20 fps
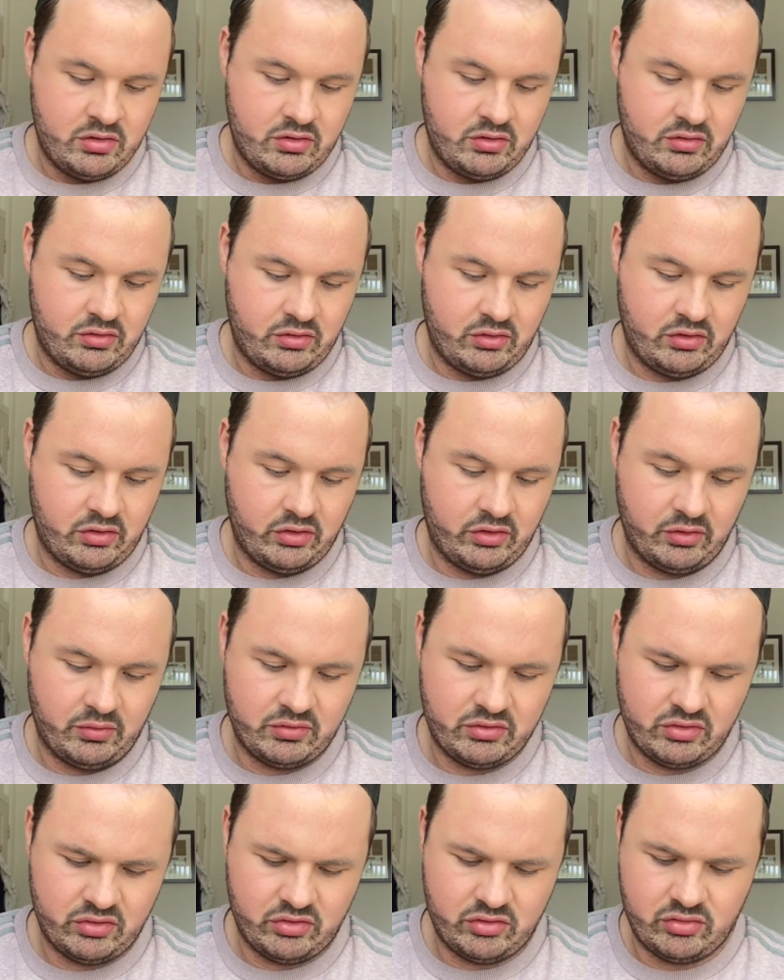because I was
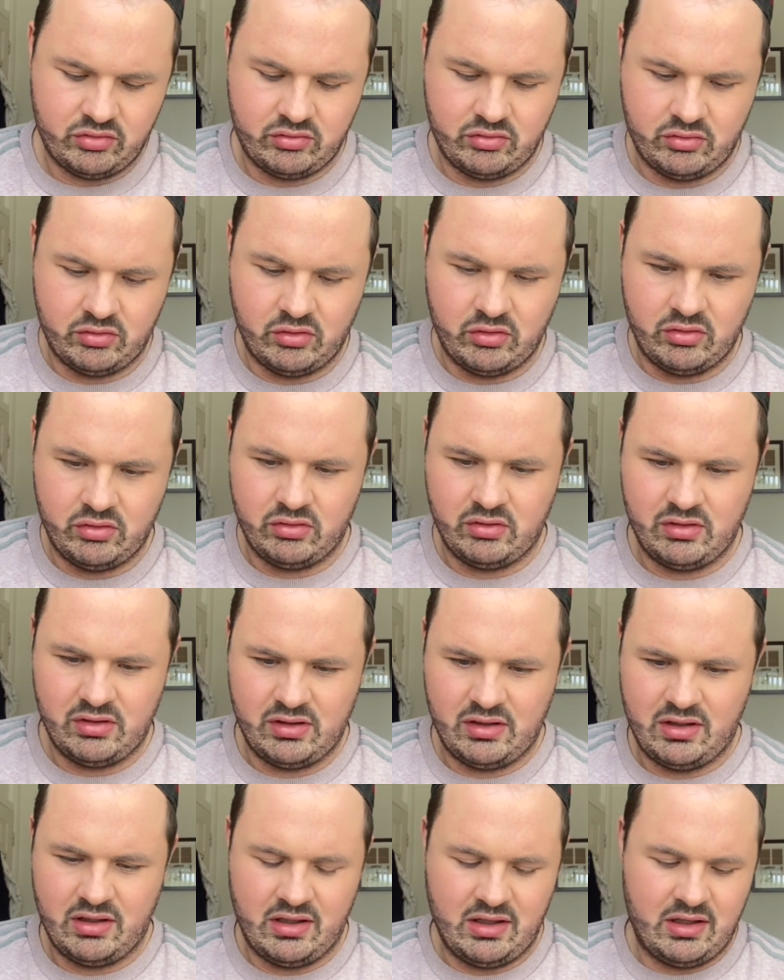just
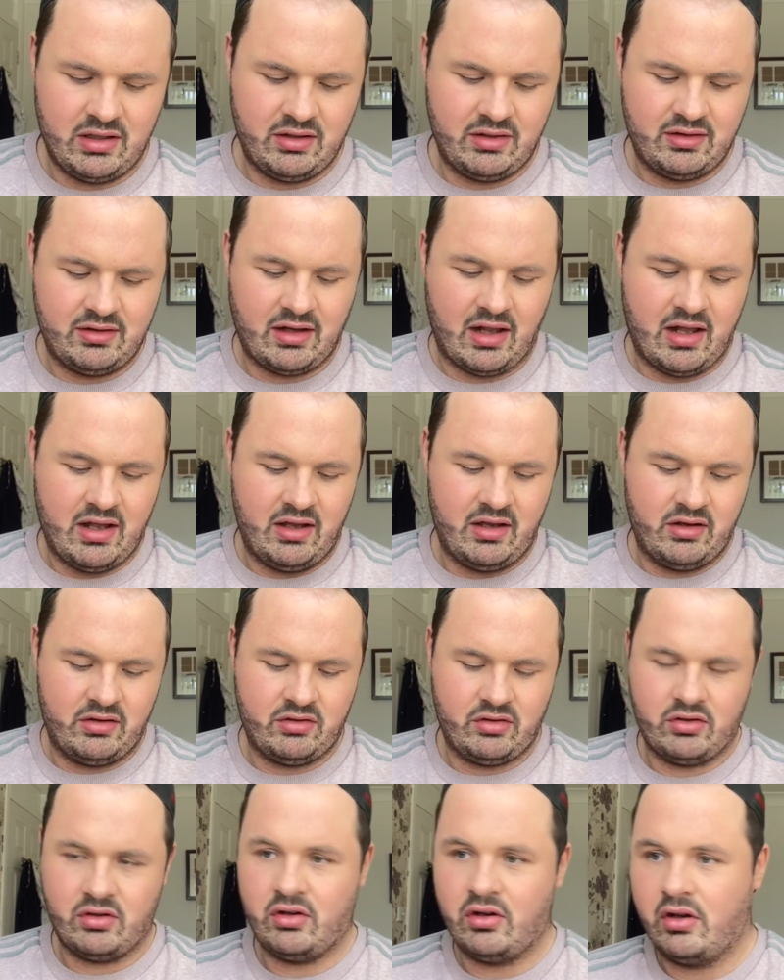in a state, and I
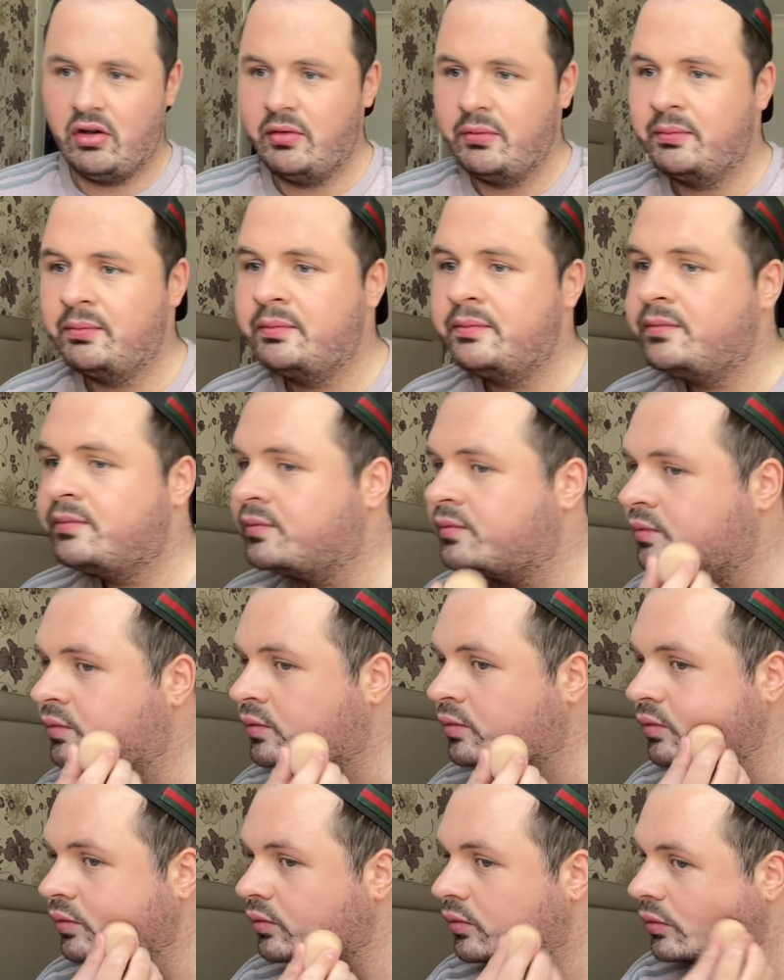don't know.
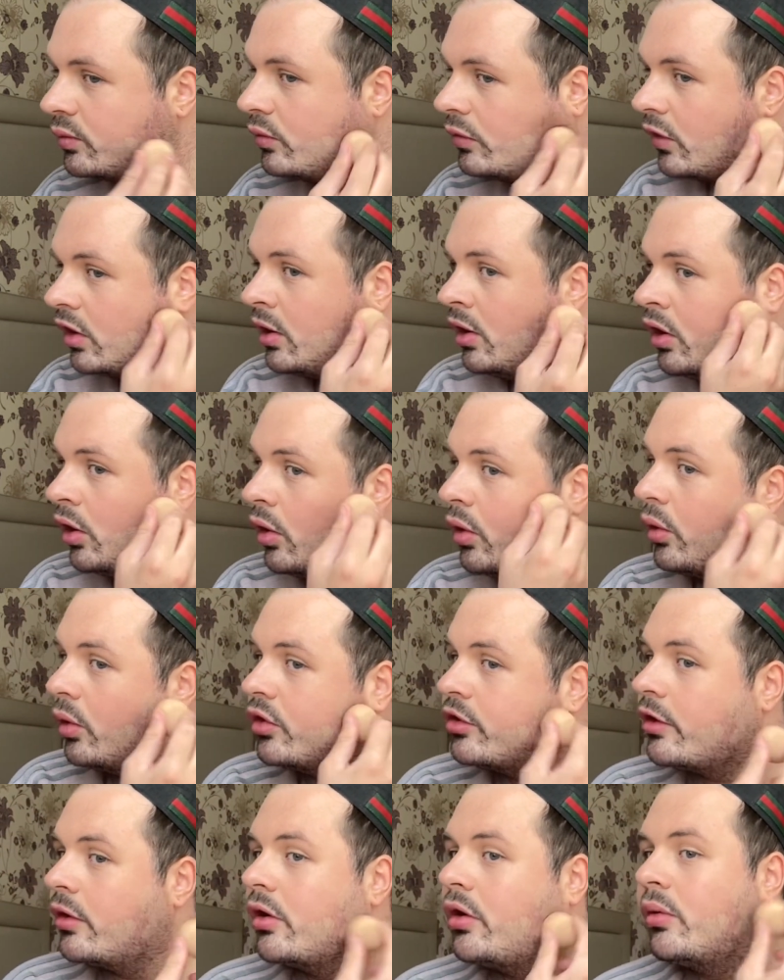
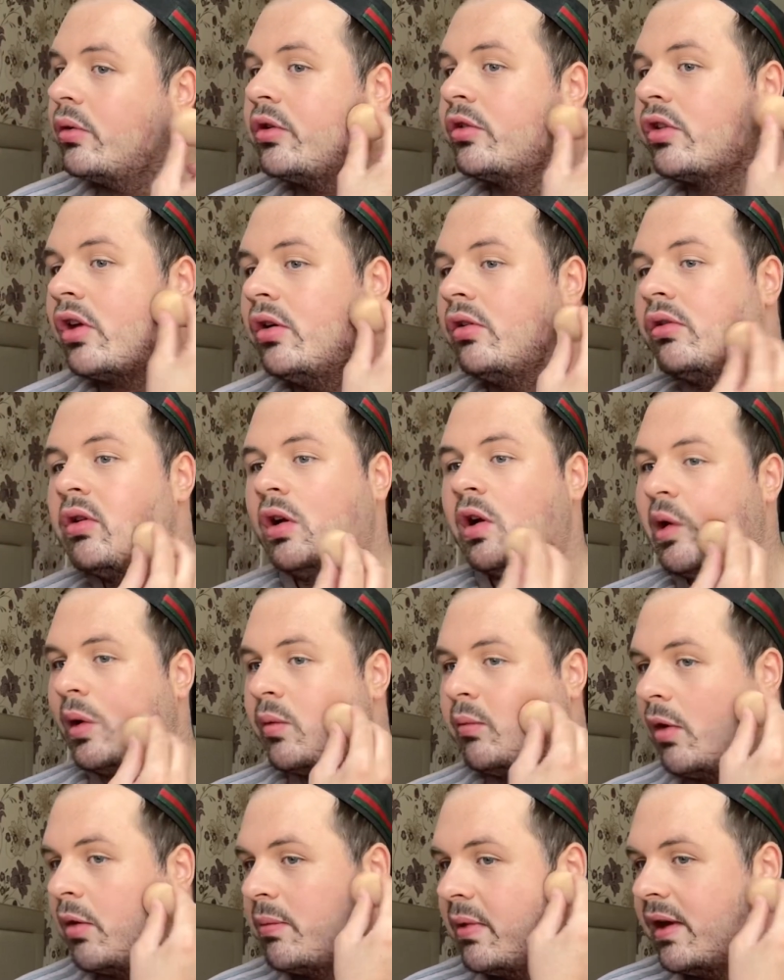Also, I always go along my
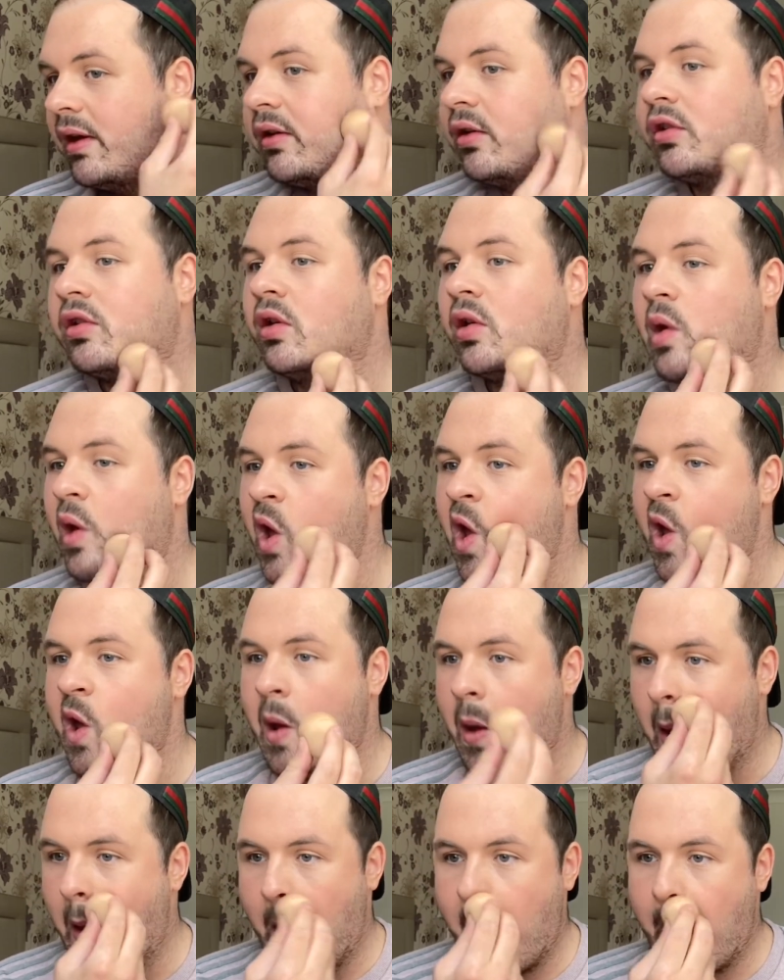beard
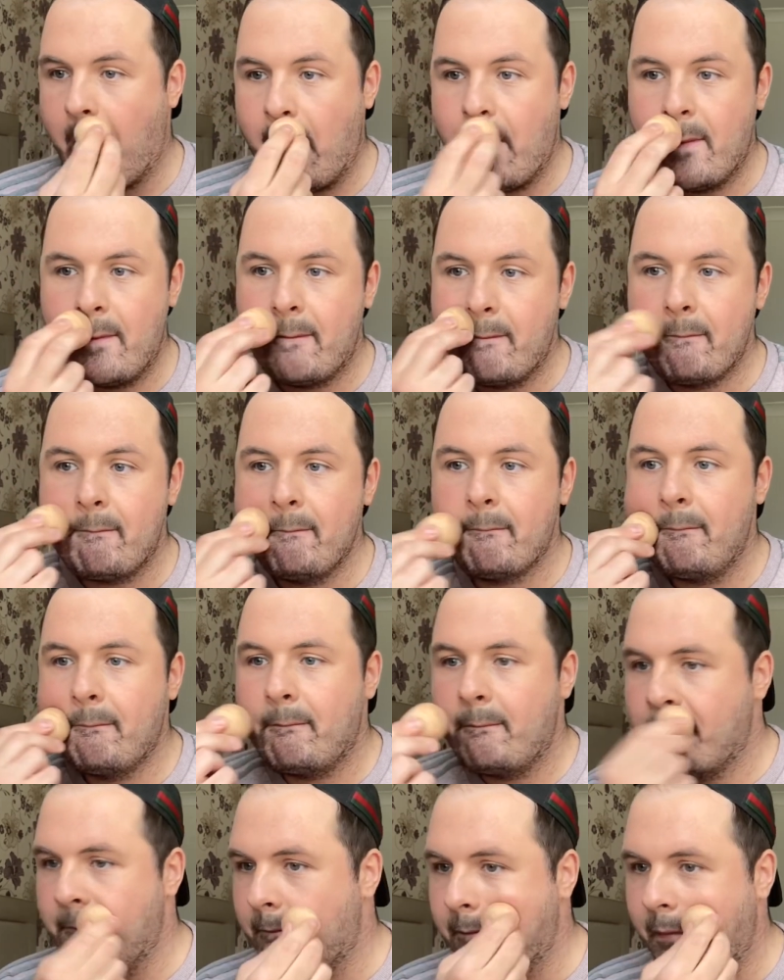
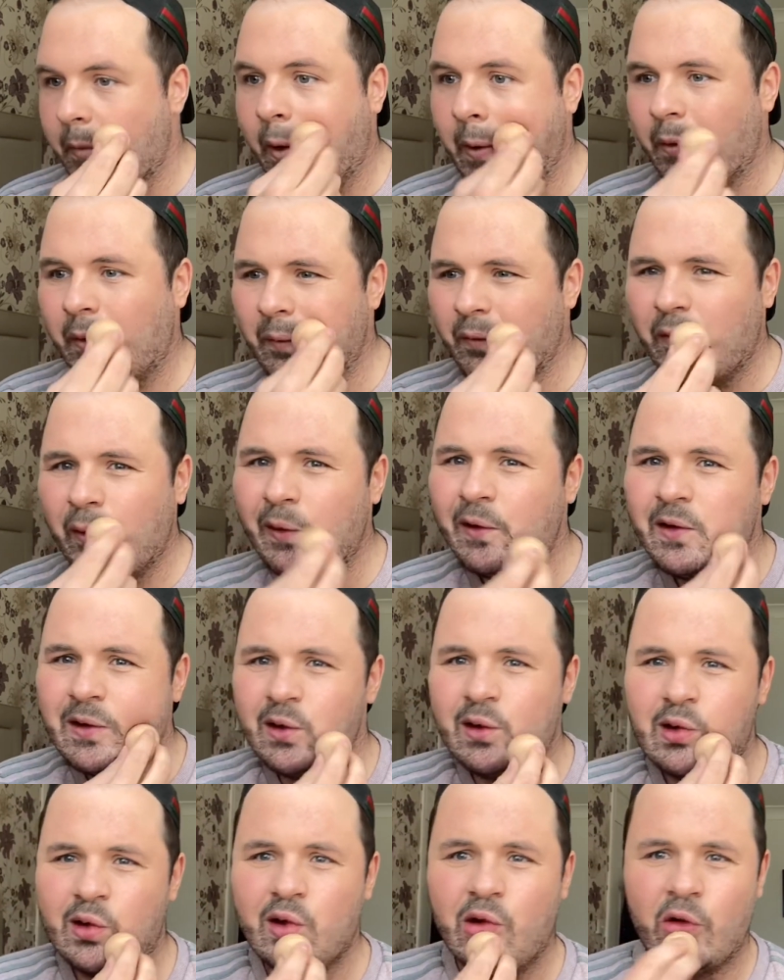because otherwise it's
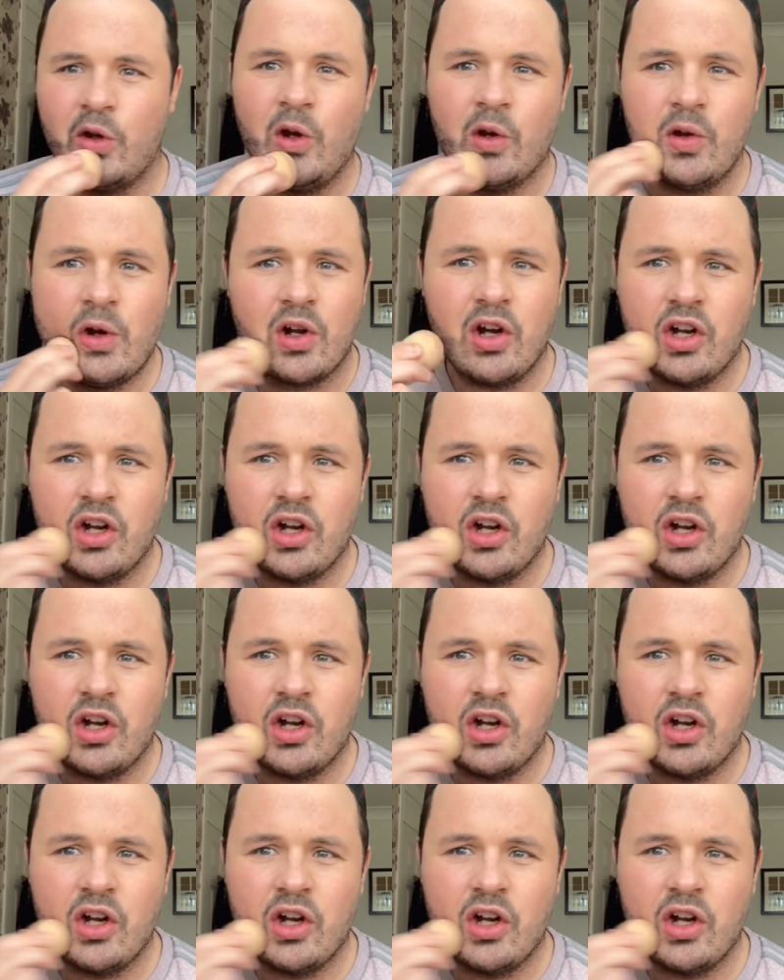just going to look